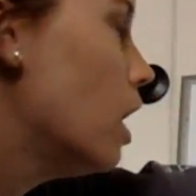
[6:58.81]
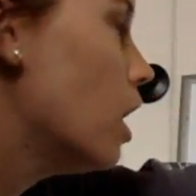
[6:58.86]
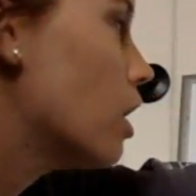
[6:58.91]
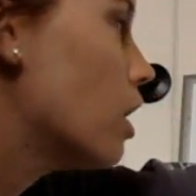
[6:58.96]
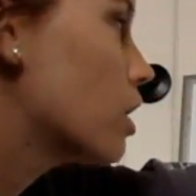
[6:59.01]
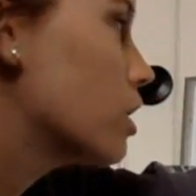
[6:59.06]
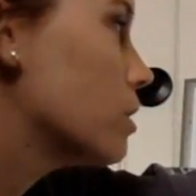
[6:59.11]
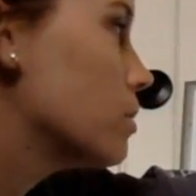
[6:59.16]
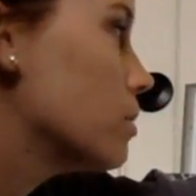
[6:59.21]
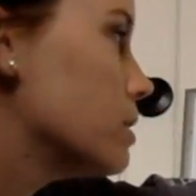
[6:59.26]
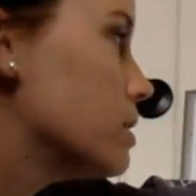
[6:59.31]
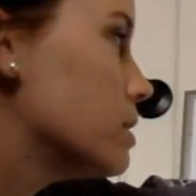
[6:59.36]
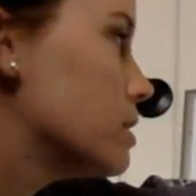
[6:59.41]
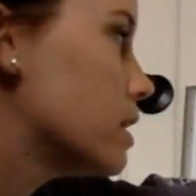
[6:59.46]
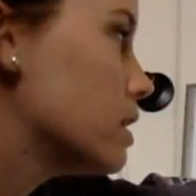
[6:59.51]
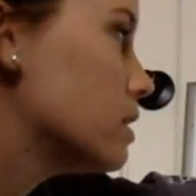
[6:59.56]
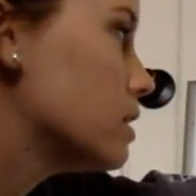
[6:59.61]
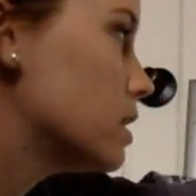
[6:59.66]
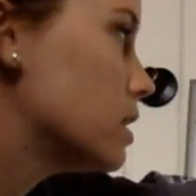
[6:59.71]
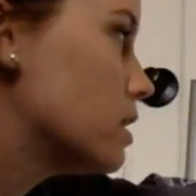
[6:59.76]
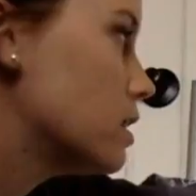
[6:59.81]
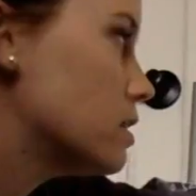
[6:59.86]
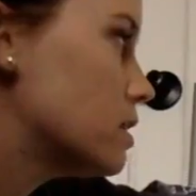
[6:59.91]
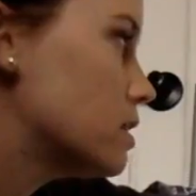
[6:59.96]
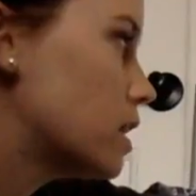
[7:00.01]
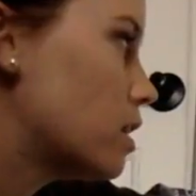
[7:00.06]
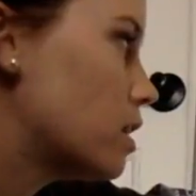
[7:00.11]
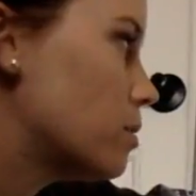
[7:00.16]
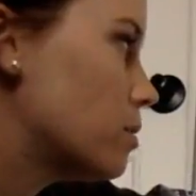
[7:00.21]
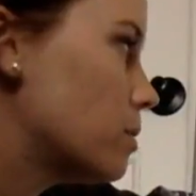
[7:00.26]
are going to be sent to the
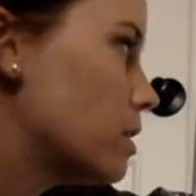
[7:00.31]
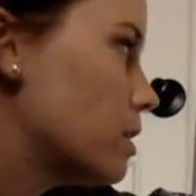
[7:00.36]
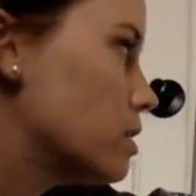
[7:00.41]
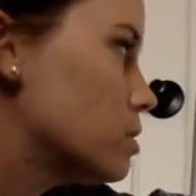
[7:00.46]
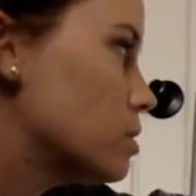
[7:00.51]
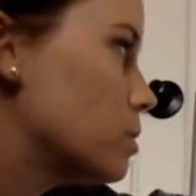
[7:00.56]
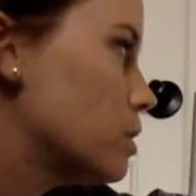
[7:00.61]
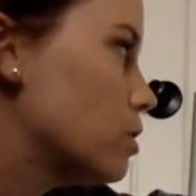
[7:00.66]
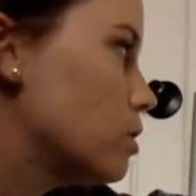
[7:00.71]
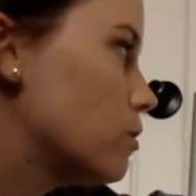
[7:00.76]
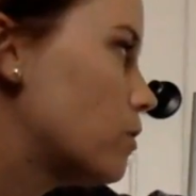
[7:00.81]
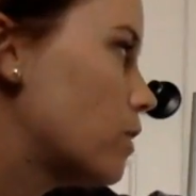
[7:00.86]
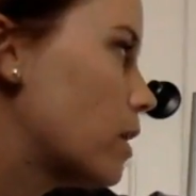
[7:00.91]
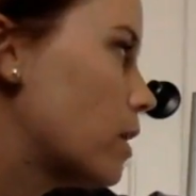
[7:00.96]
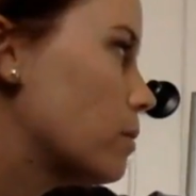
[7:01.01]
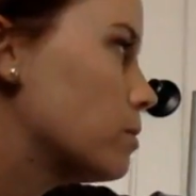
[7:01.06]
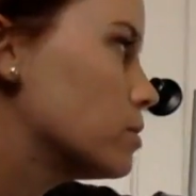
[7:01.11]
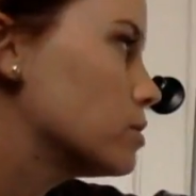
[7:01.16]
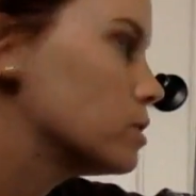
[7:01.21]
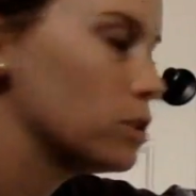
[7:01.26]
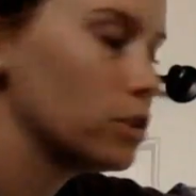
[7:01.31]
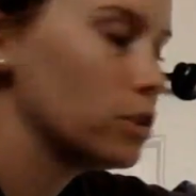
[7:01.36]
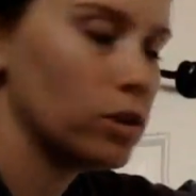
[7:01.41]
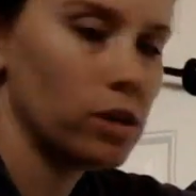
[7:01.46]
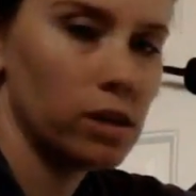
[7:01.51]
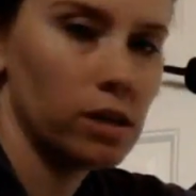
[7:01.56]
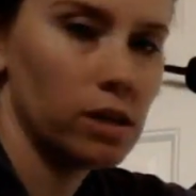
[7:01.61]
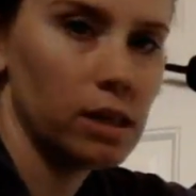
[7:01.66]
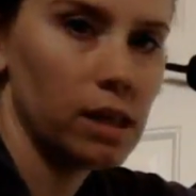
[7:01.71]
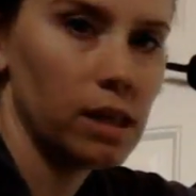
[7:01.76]
center by the spindle fibers, and they're
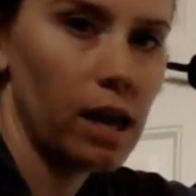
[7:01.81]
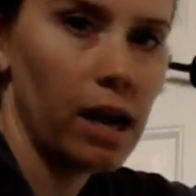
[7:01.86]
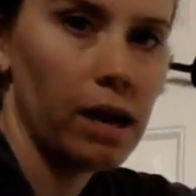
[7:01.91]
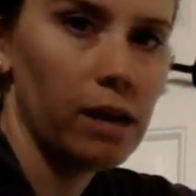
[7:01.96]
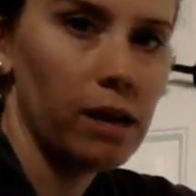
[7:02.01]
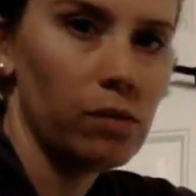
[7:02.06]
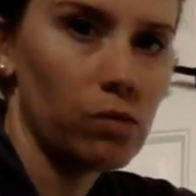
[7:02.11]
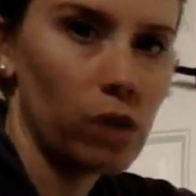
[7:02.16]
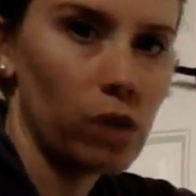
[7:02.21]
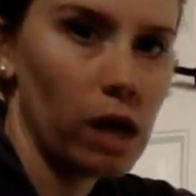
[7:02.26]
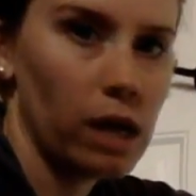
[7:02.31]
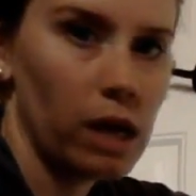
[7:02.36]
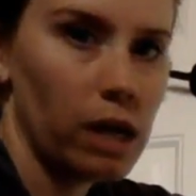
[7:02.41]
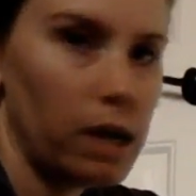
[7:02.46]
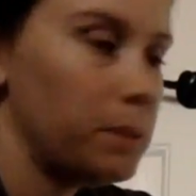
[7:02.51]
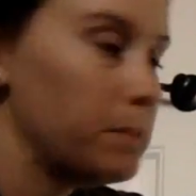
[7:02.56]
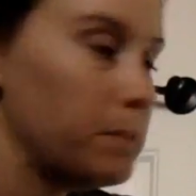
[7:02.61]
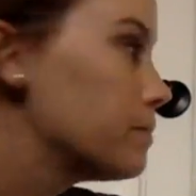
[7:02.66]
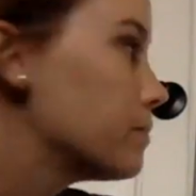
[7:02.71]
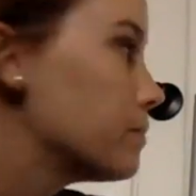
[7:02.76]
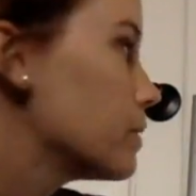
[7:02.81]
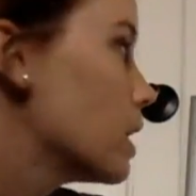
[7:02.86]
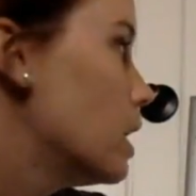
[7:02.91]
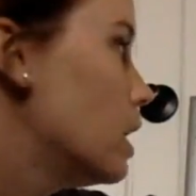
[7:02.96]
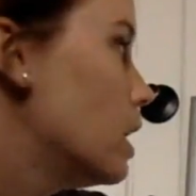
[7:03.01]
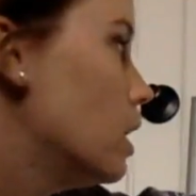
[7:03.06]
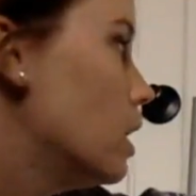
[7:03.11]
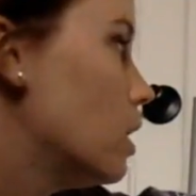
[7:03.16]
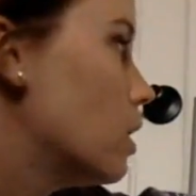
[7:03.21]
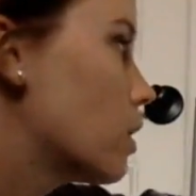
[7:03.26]
going to line right up,
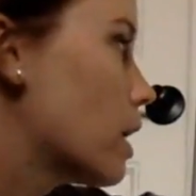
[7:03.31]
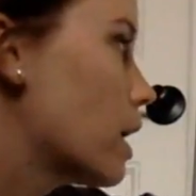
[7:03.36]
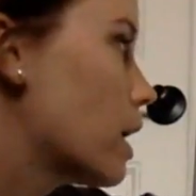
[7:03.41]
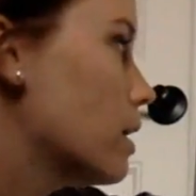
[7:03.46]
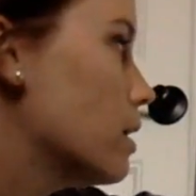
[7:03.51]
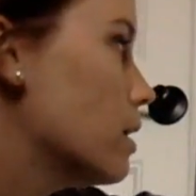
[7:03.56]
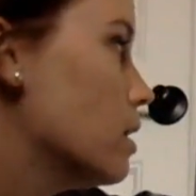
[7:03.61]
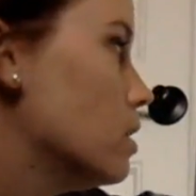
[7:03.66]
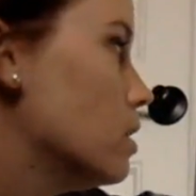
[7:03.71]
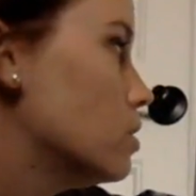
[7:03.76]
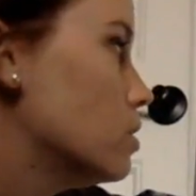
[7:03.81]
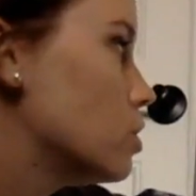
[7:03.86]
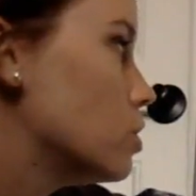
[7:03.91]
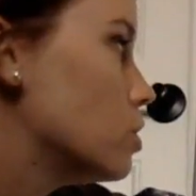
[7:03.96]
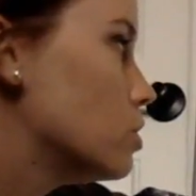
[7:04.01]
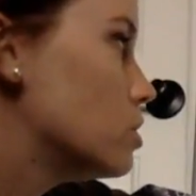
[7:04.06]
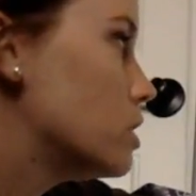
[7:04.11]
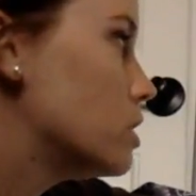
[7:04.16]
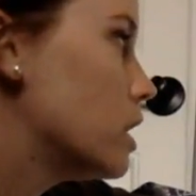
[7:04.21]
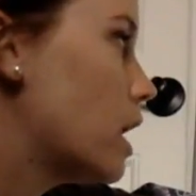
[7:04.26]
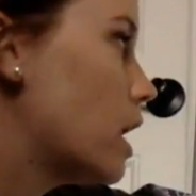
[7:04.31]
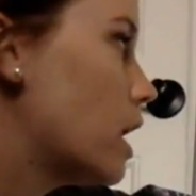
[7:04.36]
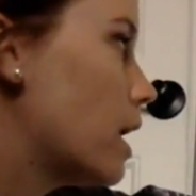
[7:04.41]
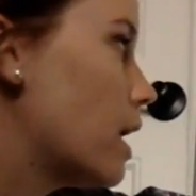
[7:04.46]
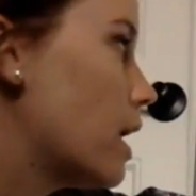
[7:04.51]
okay? So you see I